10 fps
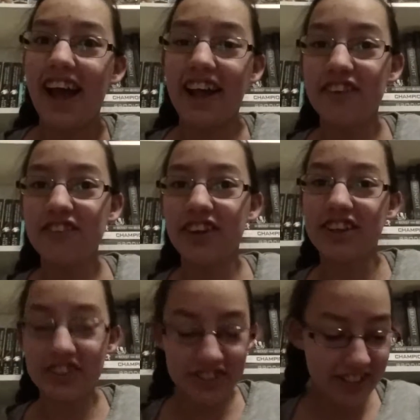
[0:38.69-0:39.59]
I don't
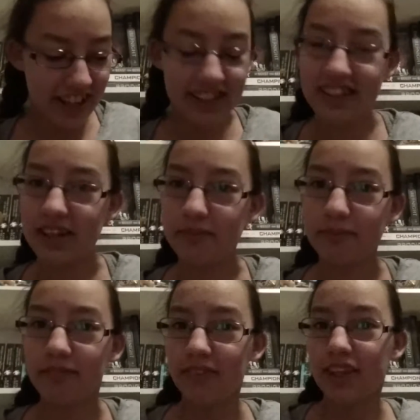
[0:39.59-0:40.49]
understand
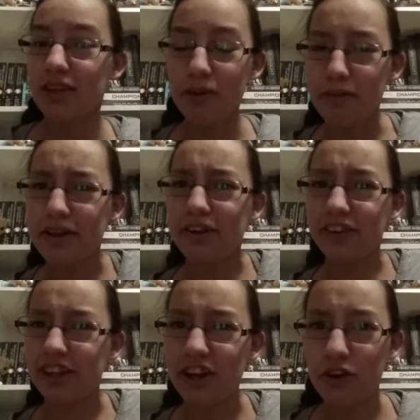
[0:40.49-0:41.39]
them. You probably
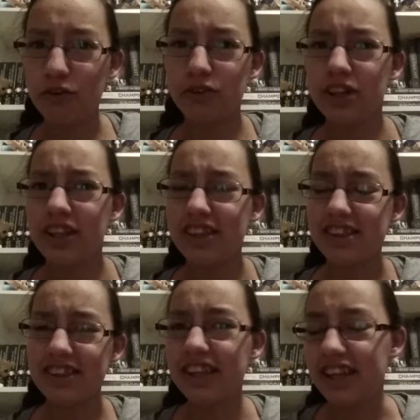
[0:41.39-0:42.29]
already know
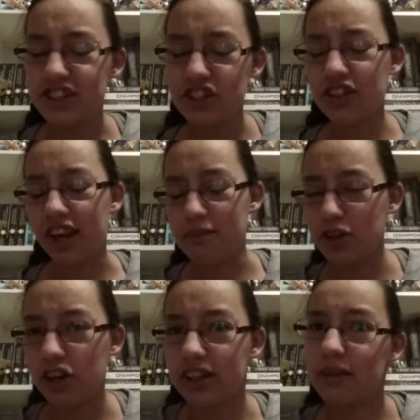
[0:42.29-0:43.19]
the issue that I'm
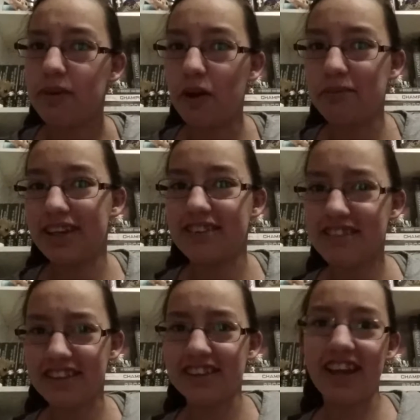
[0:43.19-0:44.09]
talking about because
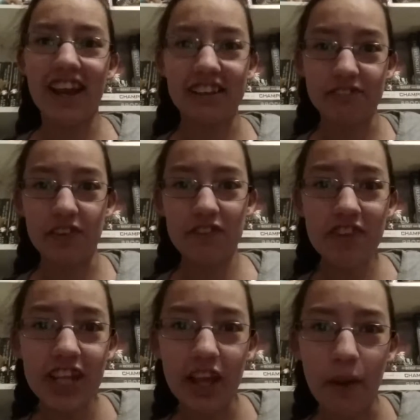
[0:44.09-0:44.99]
it's in the title of this
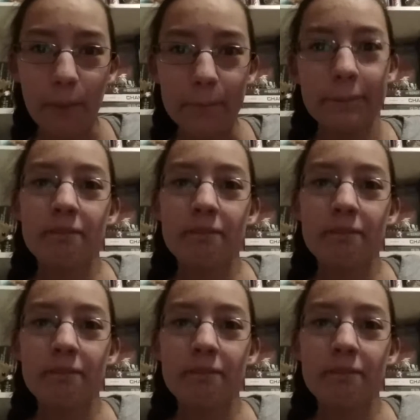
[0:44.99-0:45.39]
video,